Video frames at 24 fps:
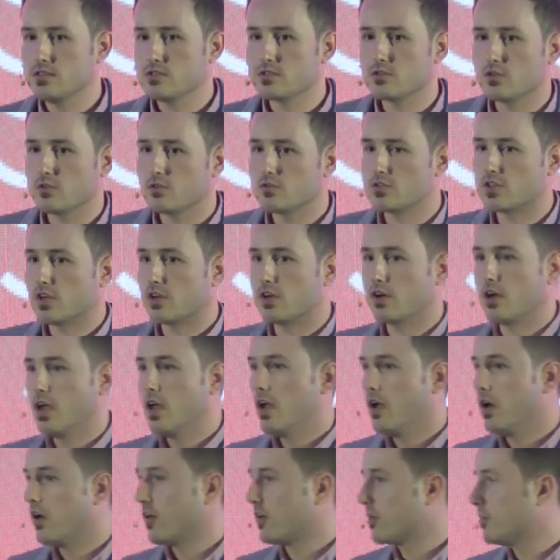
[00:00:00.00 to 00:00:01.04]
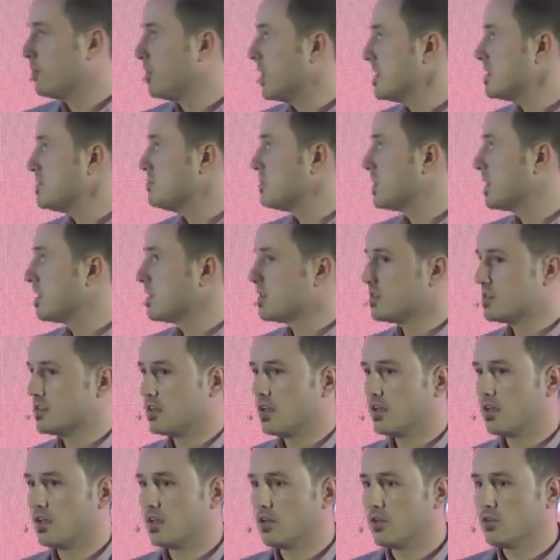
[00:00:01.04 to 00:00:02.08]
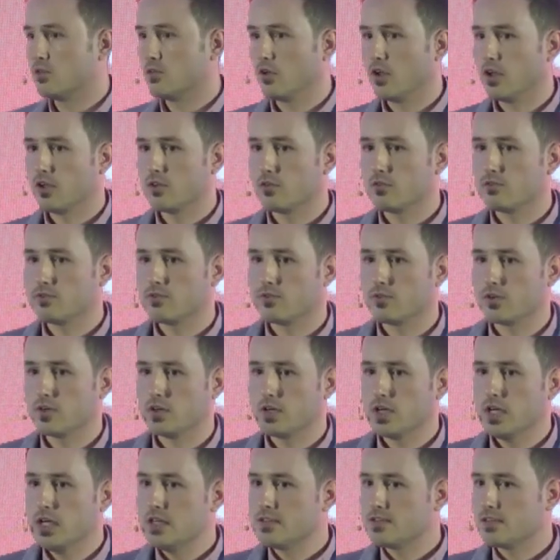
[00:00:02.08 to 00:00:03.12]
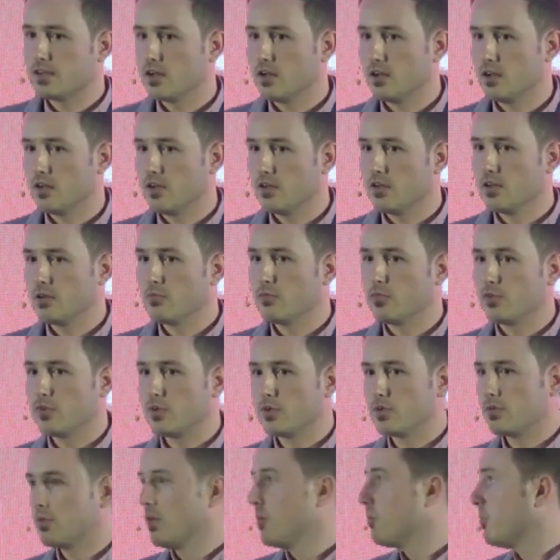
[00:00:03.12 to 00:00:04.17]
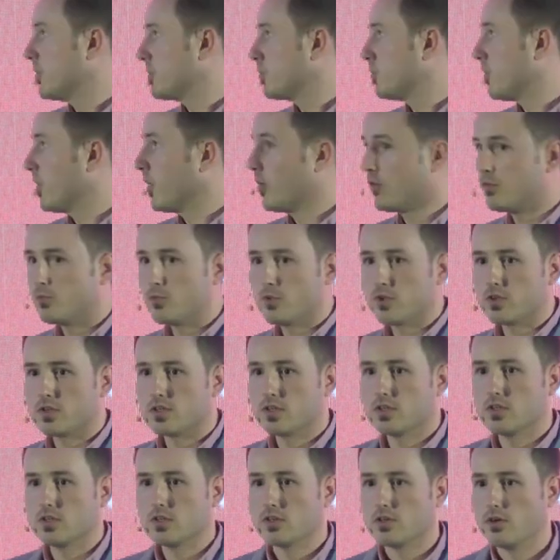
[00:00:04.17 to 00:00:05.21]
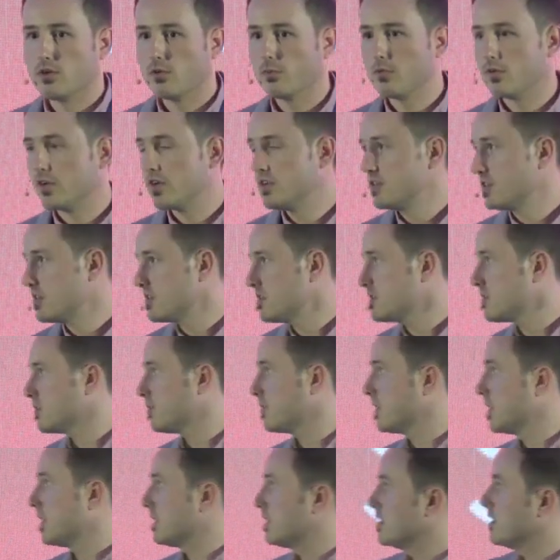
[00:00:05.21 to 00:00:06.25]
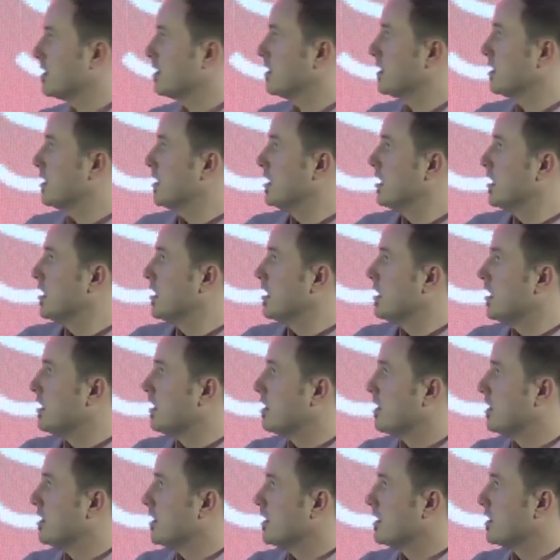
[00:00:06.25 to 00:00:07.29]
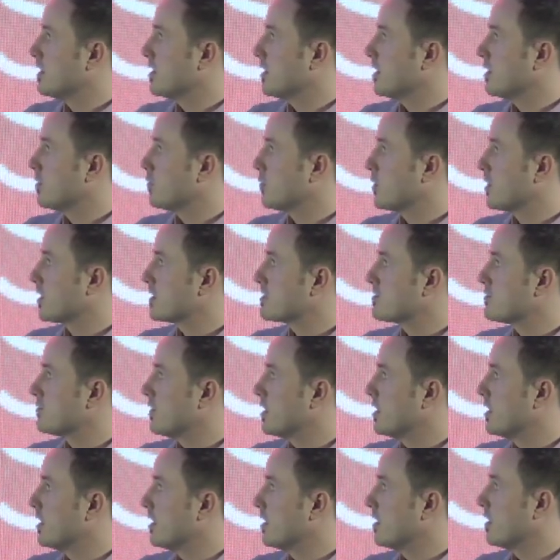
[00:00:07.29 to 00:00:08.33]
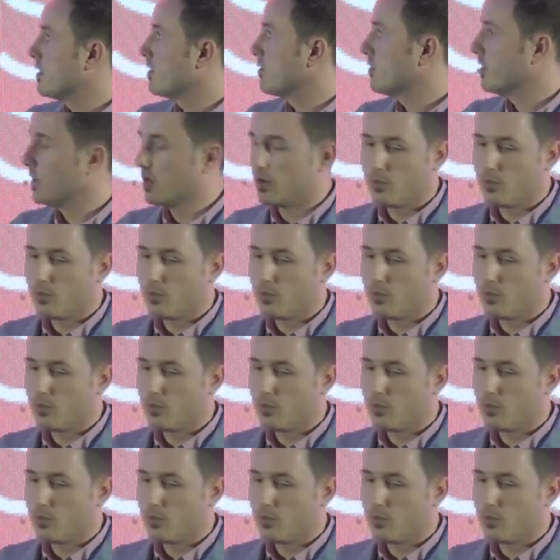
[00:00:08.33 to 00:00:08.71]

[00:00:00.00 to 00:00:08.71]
Those are the best because they can do a lot of single input, multiple output operations. So then it works really, really